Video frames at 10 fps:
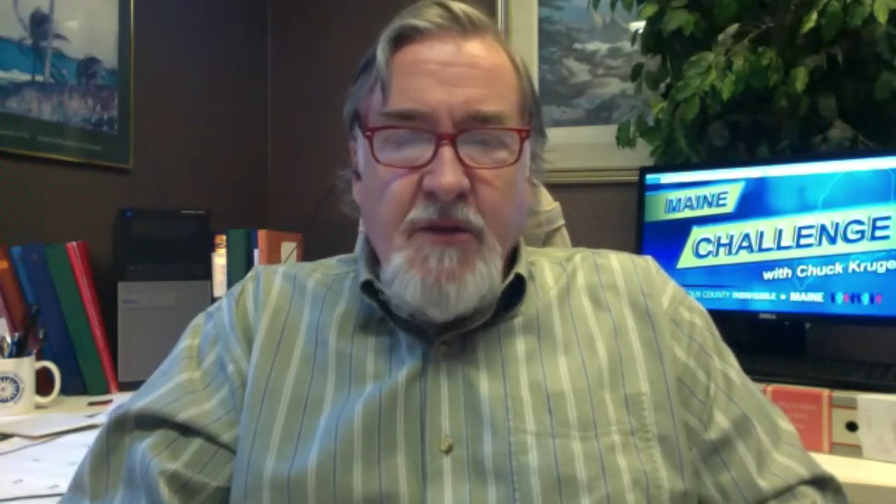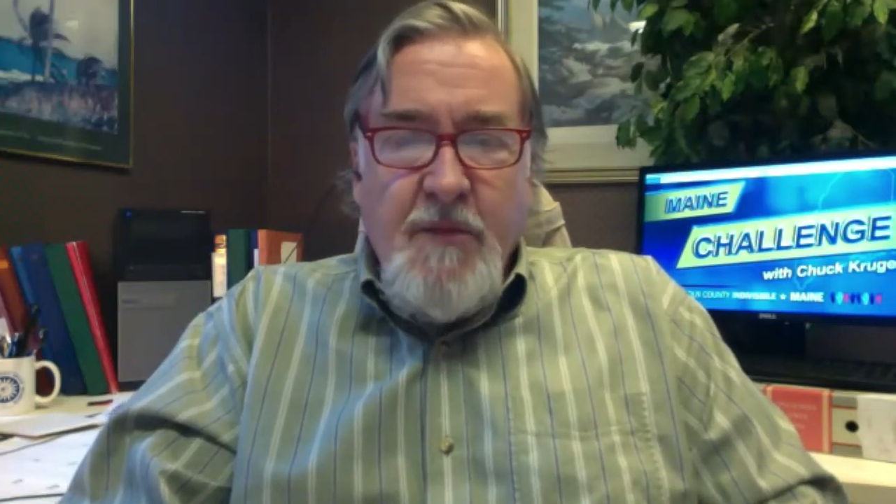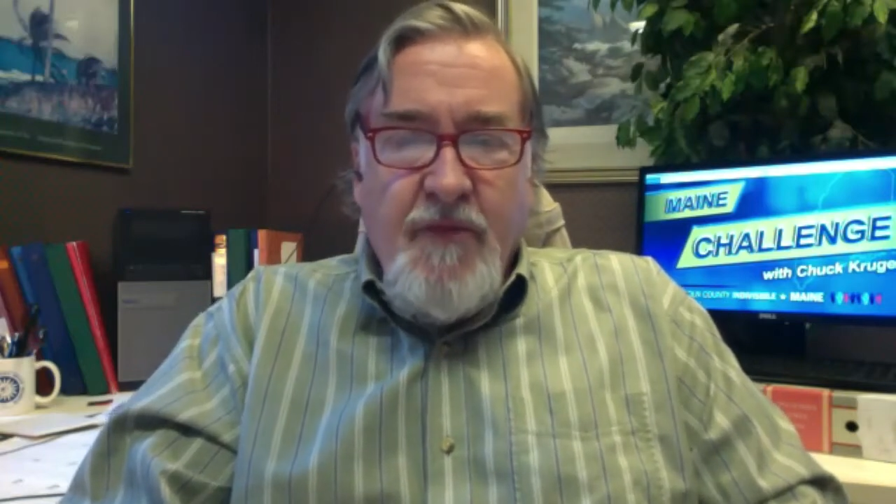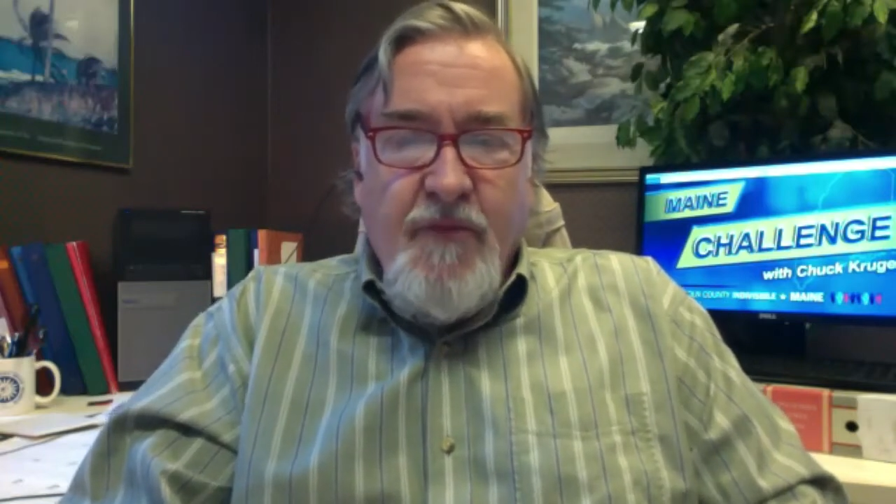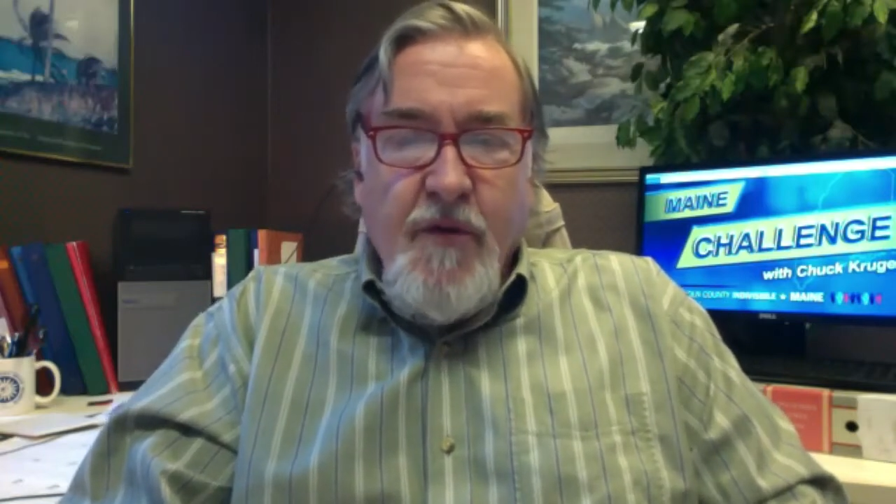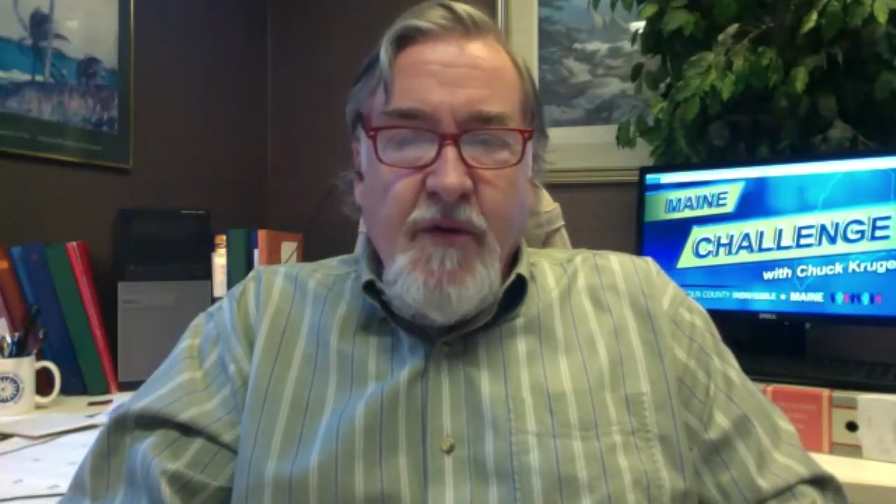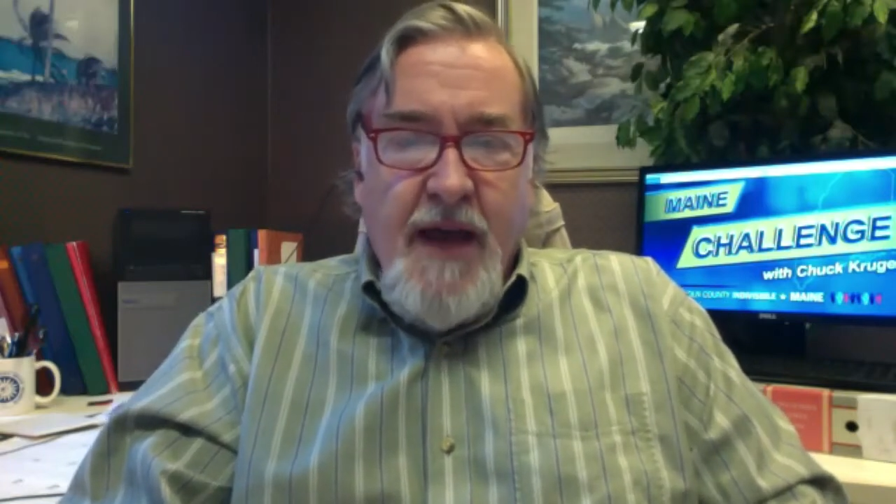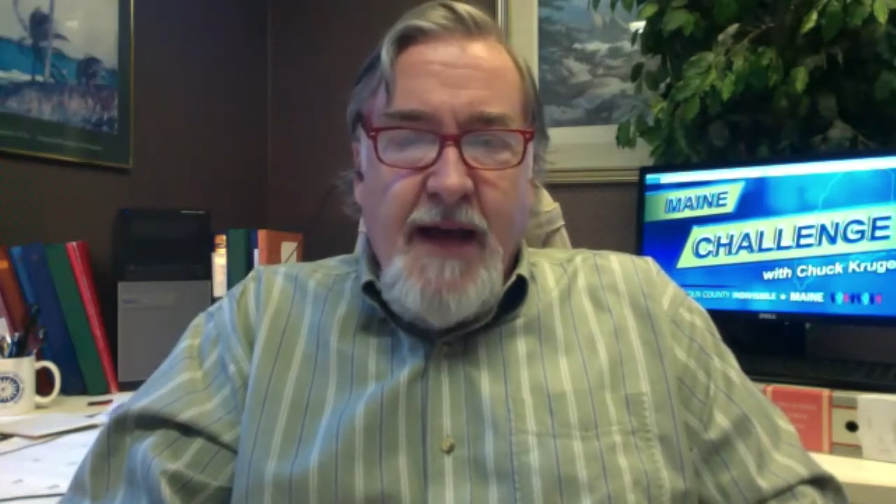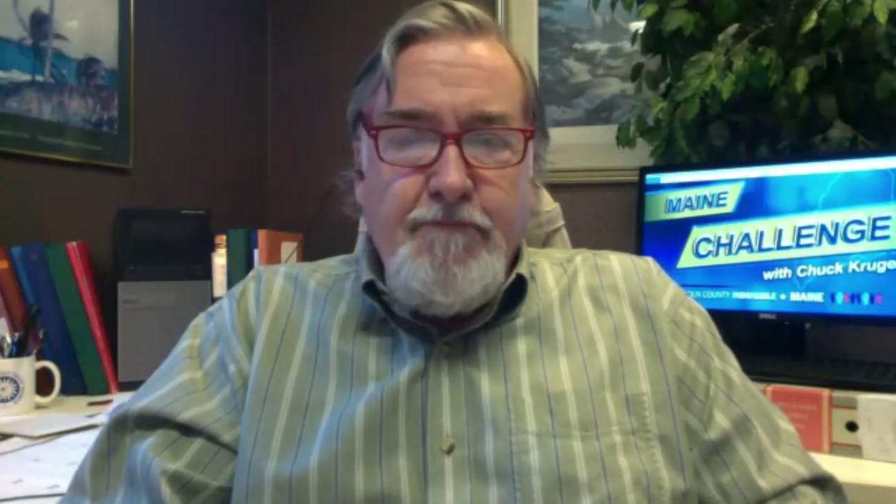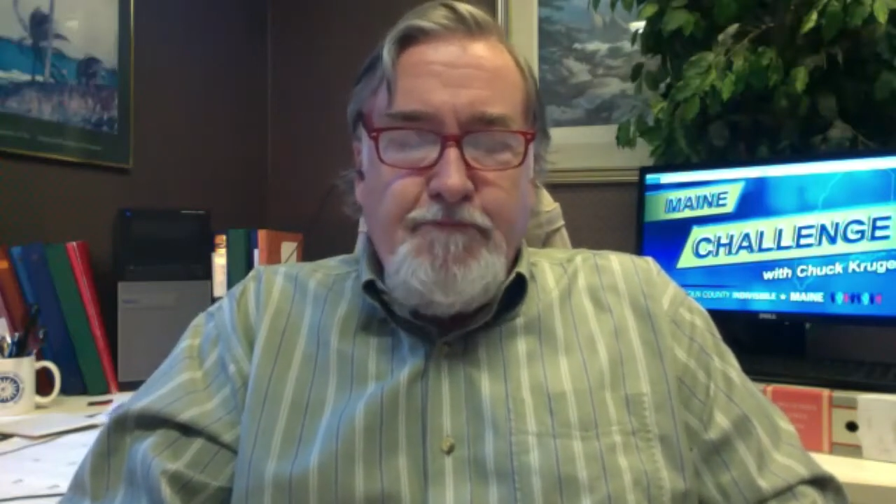before
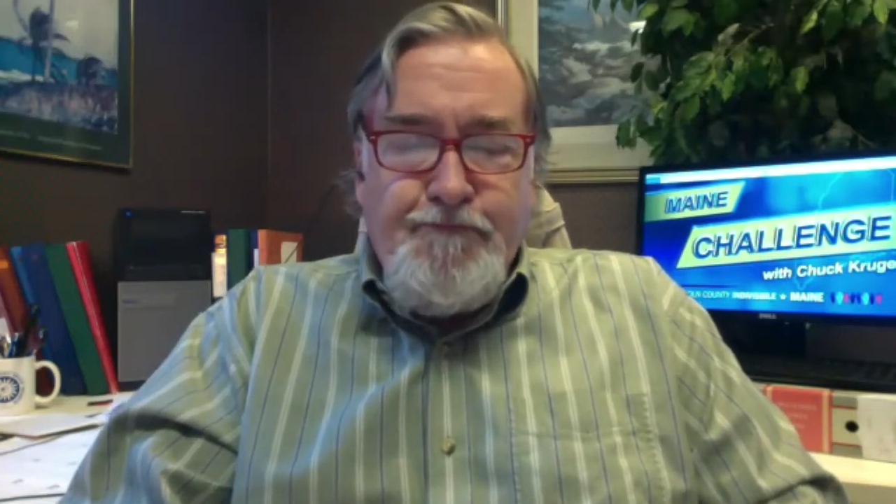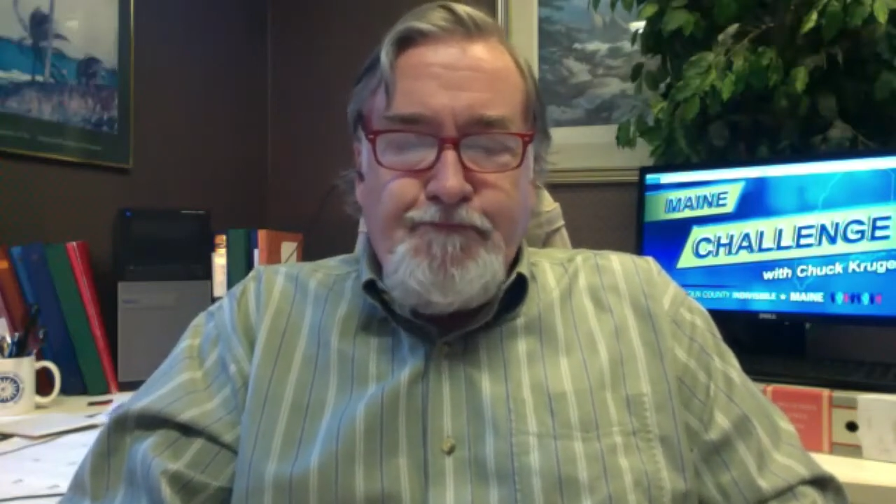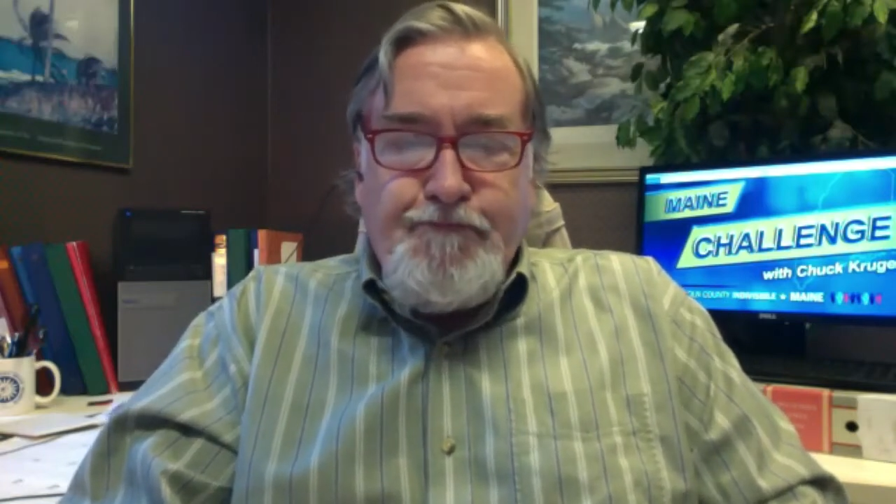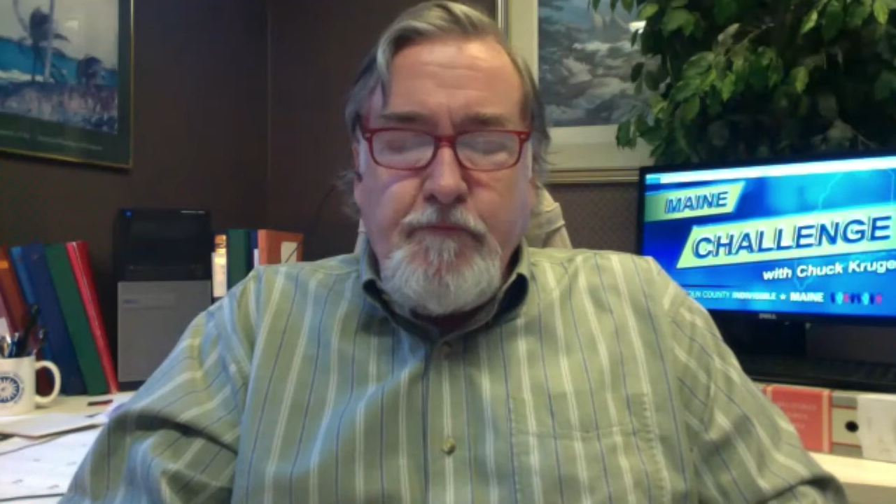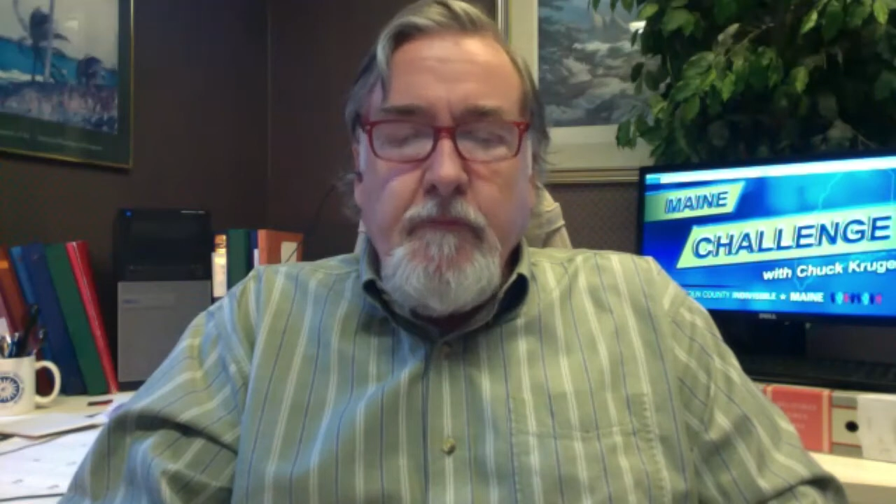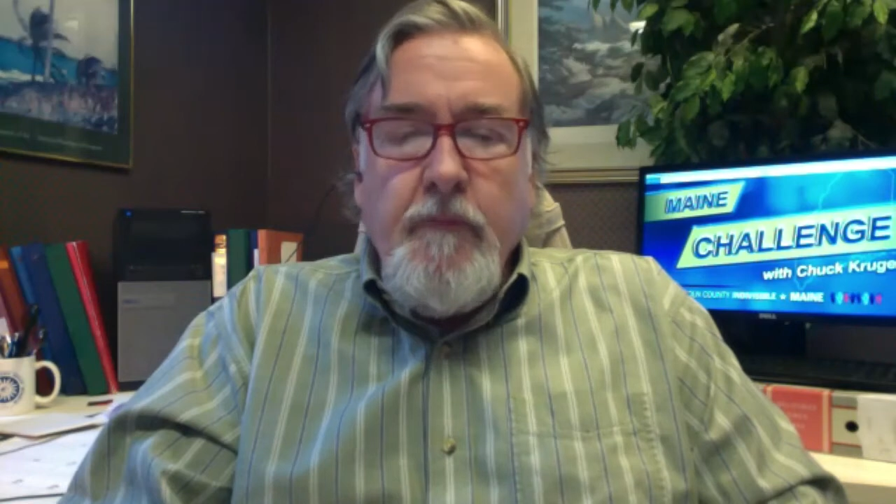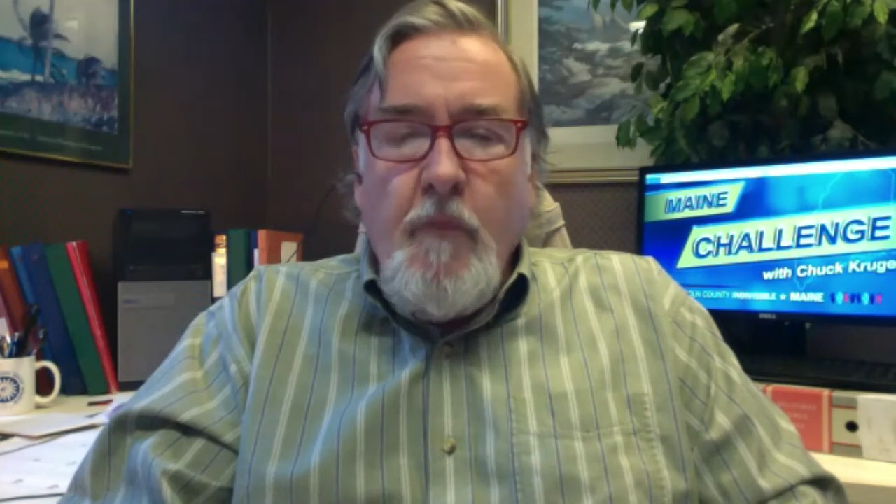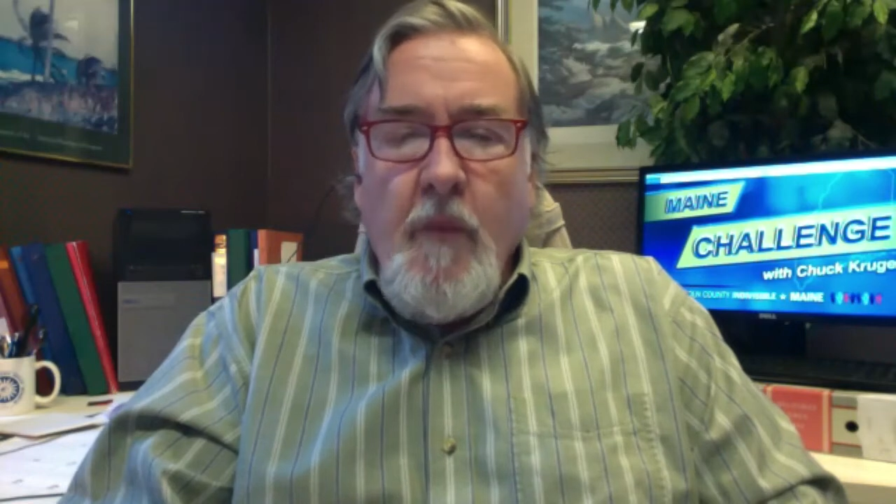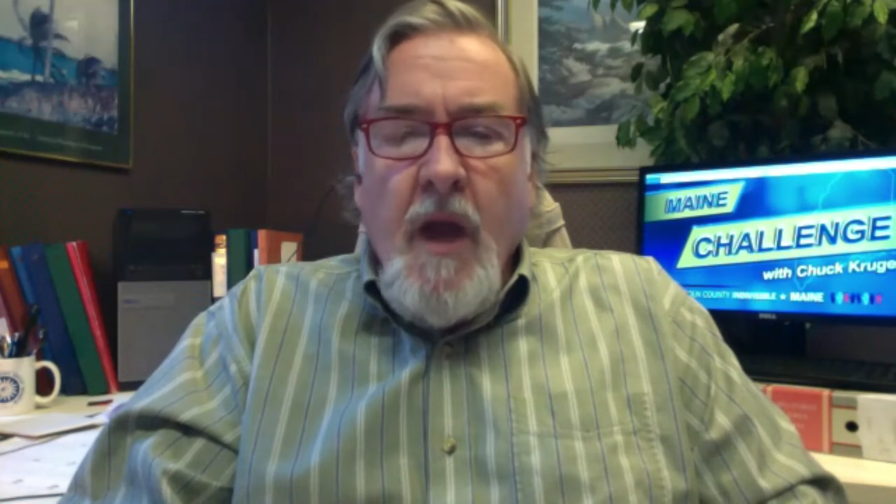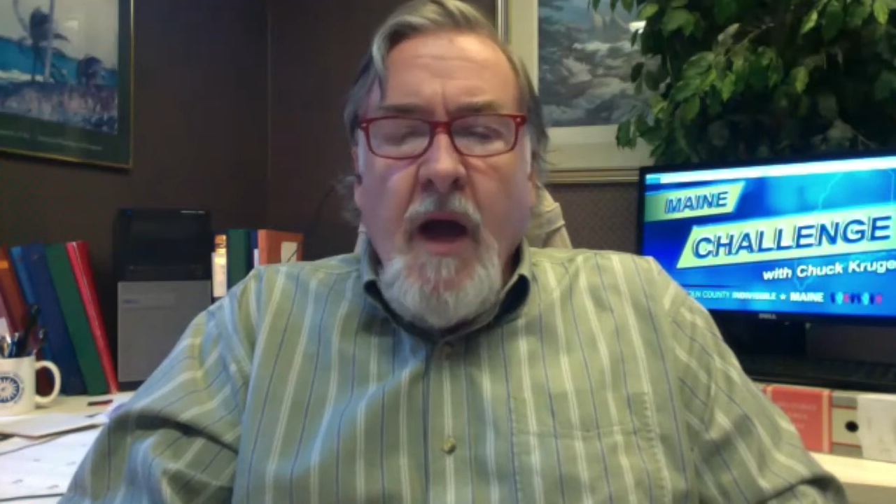that.
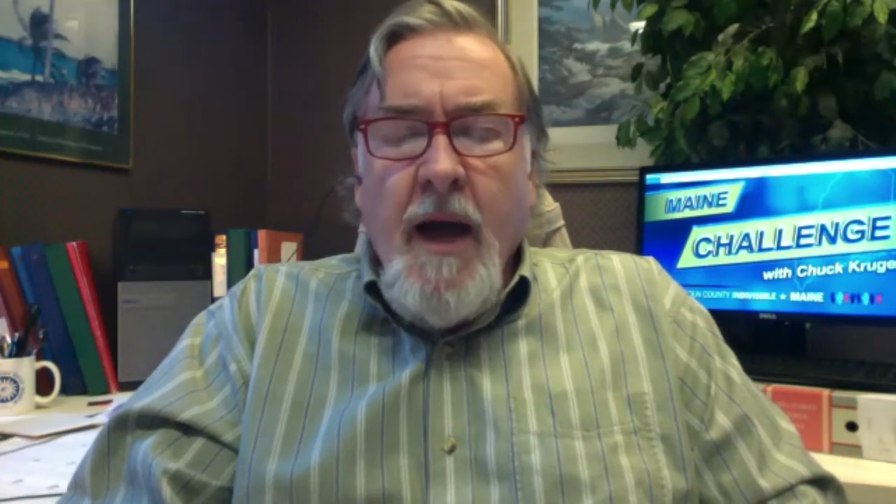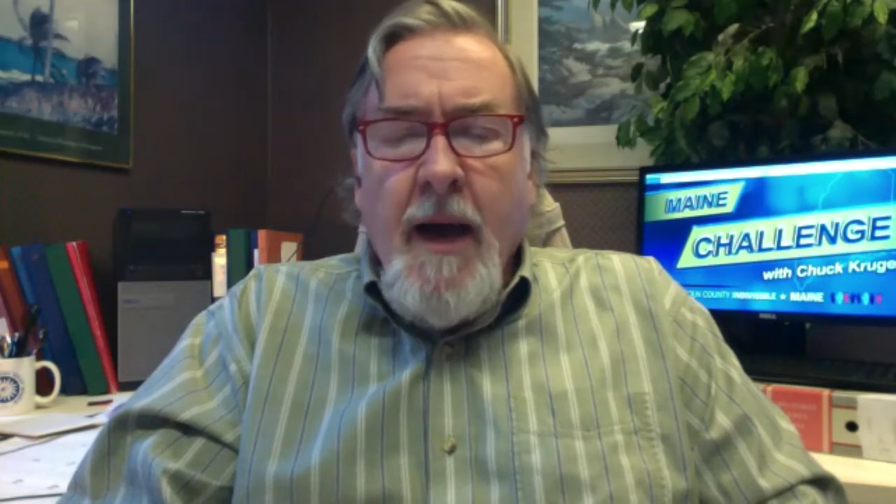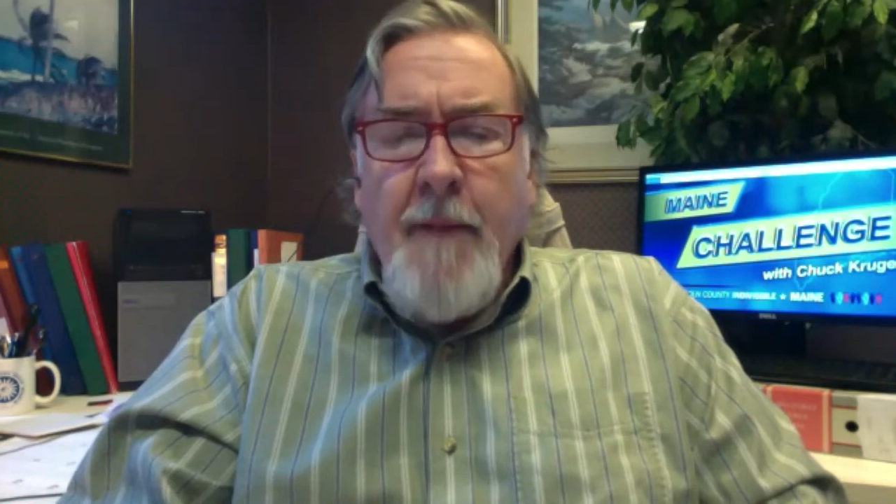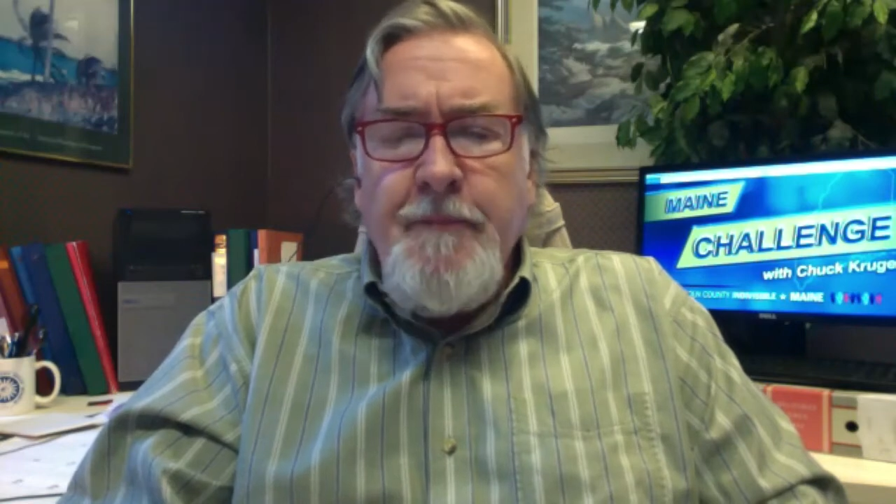Um,